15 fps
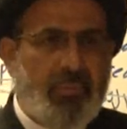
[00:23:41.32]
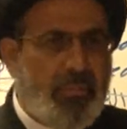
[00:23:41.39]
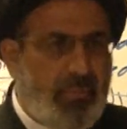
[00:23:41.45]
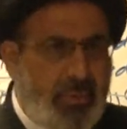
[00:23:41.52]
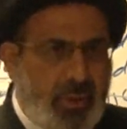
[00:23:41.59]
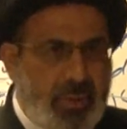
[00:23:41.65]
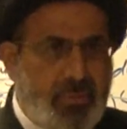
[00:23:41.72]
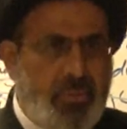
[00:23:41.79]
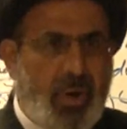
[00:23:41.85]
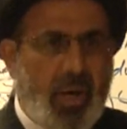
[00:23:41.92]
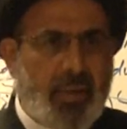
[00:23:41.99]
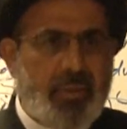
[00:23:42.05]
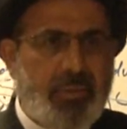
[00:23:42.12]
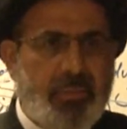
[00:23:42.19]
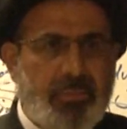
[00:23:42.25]
There is no
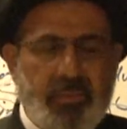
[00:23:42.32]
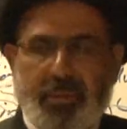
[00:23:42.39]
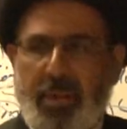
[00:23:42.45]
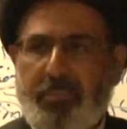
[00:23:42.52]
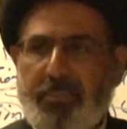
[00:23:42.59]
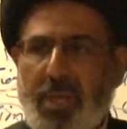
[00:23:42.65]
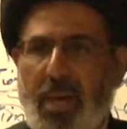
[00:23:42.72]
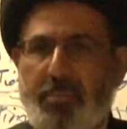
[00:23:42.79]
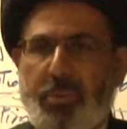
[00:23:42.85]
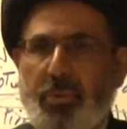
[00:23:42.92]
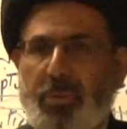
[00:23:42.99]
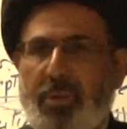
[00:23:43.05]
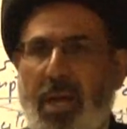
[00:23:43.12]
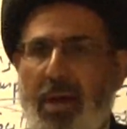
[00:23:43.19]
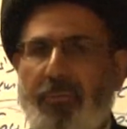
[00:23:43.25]
accident. Sometimes you
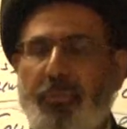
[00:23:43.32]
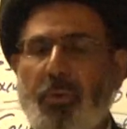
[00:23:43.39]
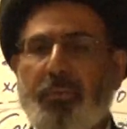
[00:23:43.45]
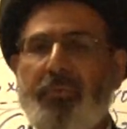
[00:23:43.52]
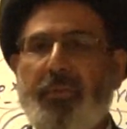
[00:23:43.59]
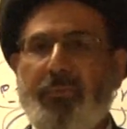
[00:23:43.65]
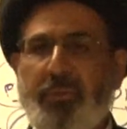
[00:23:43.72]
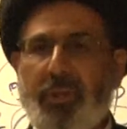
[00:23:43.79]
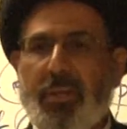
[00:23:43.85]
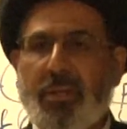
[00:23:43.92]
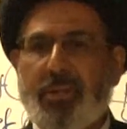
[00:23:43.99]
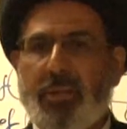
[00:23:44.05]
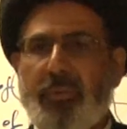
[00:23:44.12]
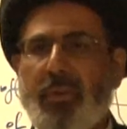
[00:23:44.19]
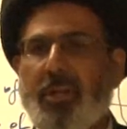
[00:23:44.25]
drive for 50
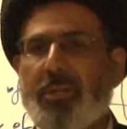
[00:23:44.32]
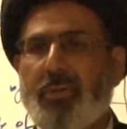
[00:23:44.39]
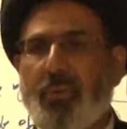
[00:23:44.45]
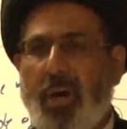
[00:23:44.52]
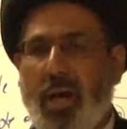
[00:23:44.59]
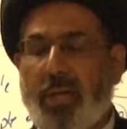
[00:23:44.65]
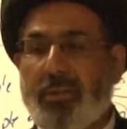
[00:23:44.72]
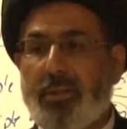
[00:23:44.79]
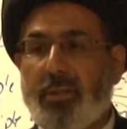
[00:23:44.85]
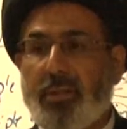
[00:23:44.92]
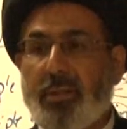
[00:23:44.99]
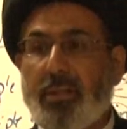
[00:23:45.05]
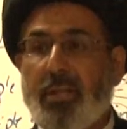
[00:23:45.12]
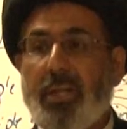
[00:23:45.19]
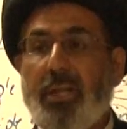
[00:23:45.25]
years and there is no accident.
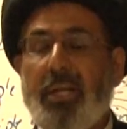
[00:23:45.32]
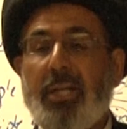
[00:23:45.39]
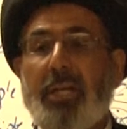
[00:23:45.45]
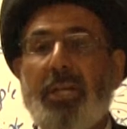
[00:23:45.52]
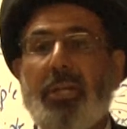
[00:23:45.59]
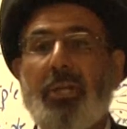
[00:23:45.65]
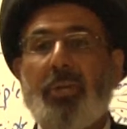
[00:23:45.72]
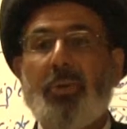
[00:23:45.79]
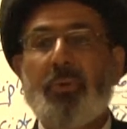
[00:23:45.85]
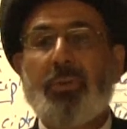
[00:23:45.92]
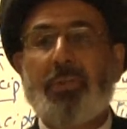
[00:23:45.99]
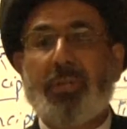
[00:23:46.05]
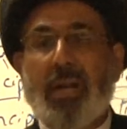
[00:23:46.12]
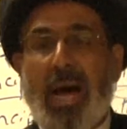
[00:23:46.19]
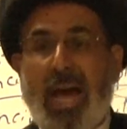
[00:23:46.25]
You
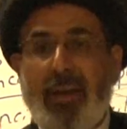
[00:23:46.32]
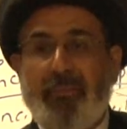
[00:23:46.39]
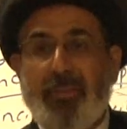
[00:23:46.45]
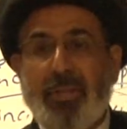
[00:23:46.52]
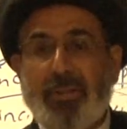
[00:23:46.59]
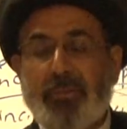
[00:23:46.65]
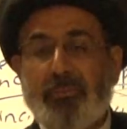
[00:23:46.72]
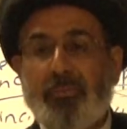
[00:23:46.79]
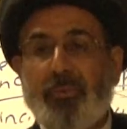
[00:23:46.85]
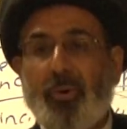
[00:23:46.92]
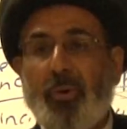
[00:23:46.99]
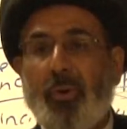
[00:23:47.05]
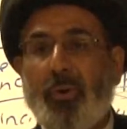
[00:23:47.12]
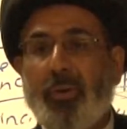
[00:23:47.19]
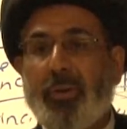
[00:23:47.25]
drive it
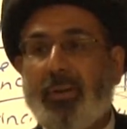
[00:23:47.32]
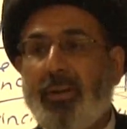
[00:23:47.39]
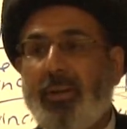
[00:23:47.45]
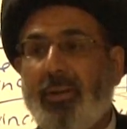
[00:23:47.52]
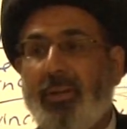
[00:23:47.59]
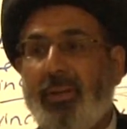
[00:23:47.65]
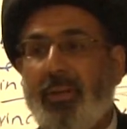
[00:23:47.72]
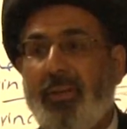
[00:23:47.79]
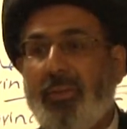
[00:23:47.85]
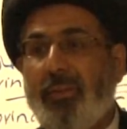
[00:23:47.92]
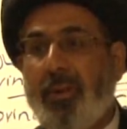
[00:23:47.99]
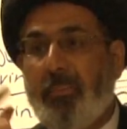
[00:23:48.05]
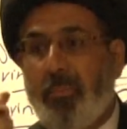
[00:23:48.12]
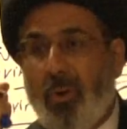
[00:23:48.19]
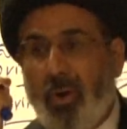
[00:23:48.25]
for
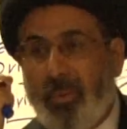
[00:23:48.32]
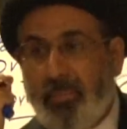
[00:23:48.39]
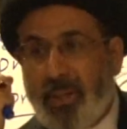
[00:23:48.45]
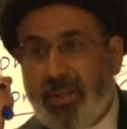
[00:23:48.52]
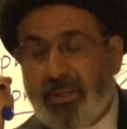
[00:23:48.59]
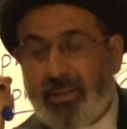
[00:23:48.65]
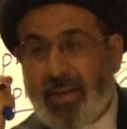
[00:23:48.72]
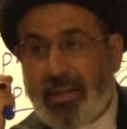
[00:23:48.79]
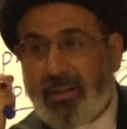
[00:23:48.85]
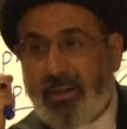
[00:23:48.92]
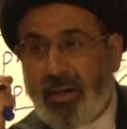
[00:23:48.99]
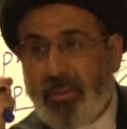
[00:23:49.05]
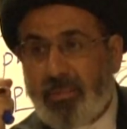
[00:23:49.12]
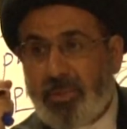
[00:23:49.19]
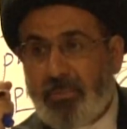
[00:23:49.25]
the moment that
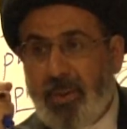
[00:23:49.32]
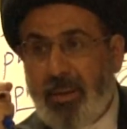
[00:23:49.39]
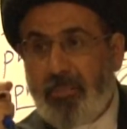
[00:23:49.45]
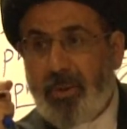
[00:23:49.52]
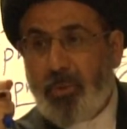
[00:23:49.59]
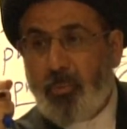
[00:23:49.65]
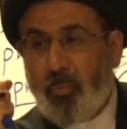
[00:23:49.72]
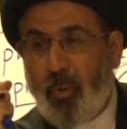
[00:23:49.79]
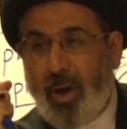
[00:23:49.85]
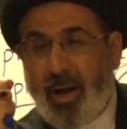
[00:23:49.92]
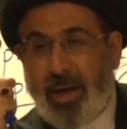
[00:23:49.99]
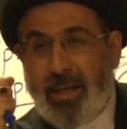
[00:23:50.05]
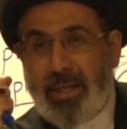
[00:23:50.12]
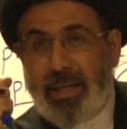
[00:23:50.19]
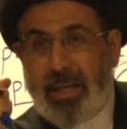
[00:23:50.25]
comes, maybe
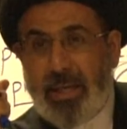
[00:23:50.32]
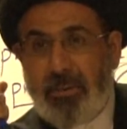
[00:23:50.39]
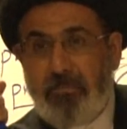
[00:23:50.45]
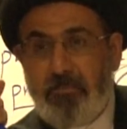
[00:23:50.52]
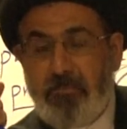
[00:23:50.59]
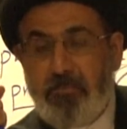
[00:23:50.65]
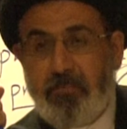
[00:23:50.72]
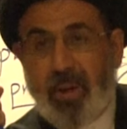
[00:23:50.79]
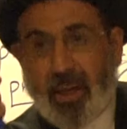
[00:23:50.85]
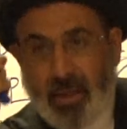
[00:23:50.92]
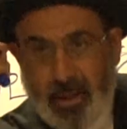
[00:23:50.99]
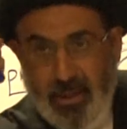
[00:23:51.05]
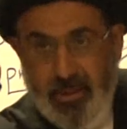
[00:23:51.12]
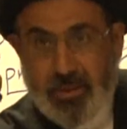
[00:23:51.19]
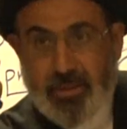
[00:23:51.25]
1 in
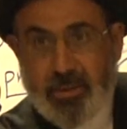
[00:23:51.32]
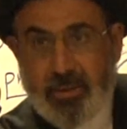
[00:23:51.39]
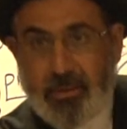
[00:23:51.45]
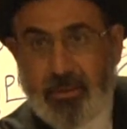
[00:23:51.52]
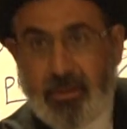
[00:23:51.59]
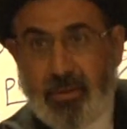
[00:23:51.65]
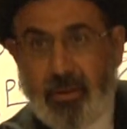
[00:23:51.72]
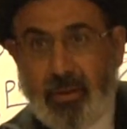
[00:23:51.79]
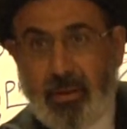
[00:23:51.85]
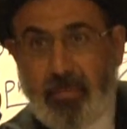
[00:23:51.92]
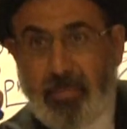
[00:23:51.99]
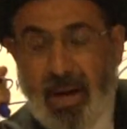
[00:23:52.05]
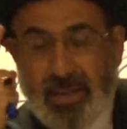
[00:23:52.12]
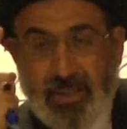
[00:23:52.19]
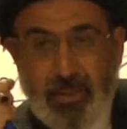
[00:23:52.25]
billions. The
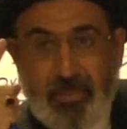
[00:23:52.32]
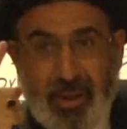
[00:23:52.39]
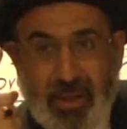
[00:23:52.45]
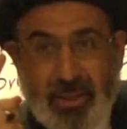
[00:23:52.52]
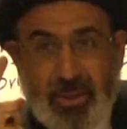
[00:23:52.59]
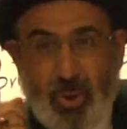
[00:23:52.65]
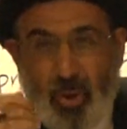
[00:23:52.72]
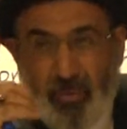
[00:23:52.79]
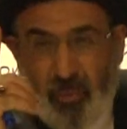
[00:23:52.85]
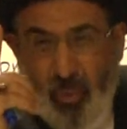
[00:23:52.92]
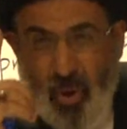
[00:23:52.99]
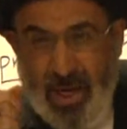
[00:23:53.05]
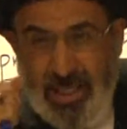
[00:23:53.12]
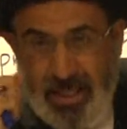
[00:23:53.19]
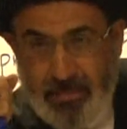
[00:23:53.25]
possibility of
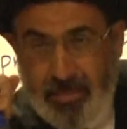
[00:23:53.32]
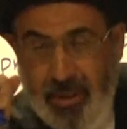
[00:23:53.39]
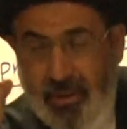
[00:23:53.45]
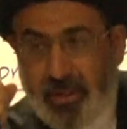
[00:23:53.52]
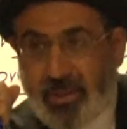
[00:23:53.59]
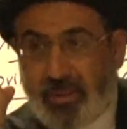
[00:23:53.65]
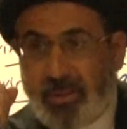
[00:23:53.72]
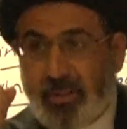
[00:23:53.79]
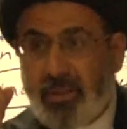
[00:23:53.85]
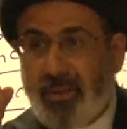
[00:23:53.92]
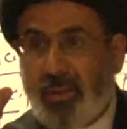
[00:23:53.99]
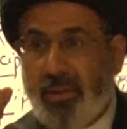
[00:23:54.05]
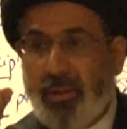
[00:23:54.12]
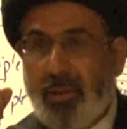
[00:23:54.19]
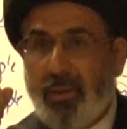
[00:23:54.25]
1 in billions.
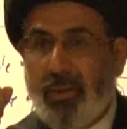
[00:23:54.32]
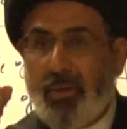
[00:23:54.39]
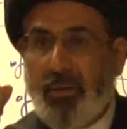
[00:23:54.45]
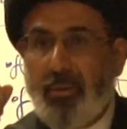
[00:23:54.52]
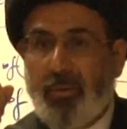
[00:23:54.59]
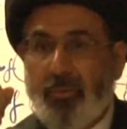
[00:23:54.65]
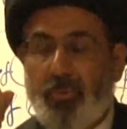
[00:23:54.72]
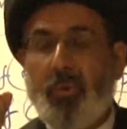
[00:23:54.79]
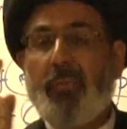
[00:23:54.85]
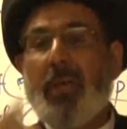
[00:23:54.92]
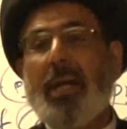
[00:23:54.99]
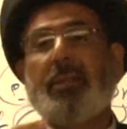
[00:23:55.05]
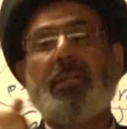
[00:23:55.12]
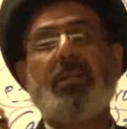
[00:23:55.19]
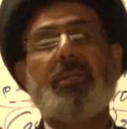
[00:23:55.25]
For
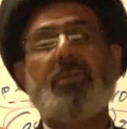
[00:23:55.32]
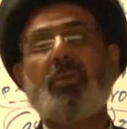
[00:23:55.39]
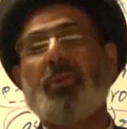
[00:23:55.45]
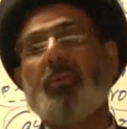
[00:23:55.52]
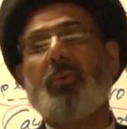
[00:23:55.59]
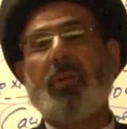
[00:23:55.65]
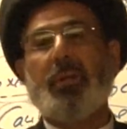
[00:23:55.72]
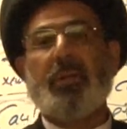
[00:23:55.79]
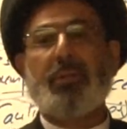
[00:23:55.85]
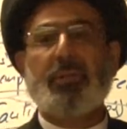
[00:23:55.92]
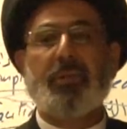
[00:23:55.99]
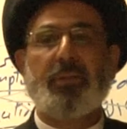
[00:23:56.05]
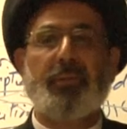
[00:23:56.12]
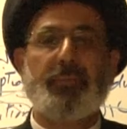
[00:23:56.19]
that reason you wear it.